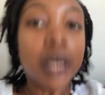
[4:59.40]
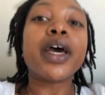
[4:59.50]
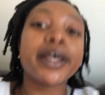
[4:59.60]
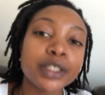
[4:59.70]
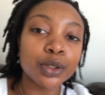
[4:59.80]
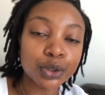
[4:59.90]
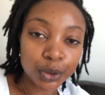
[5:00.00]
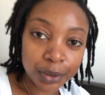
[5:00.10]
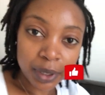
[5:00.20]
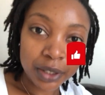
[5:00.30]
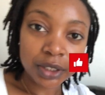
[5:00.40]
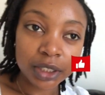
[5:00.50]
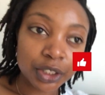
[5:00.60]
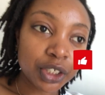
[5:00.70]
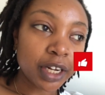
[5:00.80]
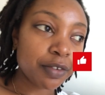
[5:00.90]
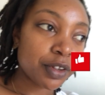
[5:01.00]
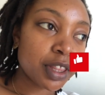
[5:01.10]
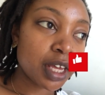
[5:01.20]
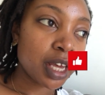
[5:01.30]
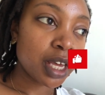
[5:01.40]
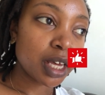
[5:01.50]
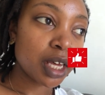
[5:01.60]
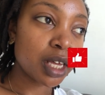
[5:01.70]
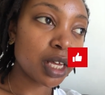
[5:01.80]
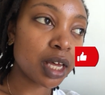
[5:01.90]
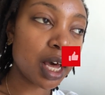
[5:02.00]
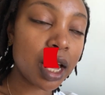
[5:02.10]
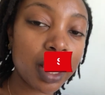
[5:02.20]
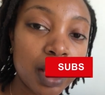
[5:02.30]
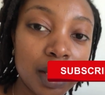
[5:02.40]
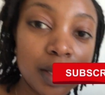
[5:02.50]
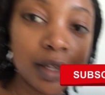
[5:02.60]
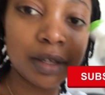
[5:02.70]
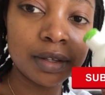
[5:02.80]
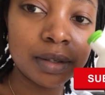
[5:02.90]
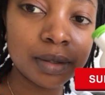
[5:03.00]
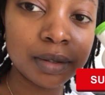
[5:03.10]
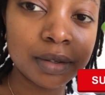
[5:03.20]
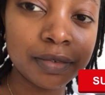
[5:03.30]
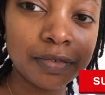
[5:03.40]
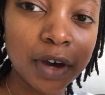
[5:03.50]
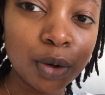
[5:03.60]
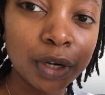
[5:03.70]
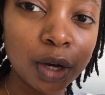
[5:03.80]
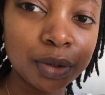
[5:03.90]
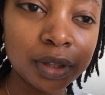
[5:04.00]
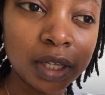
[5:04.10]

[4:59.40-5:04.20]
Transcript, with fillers: as I was doing my research and everything I found out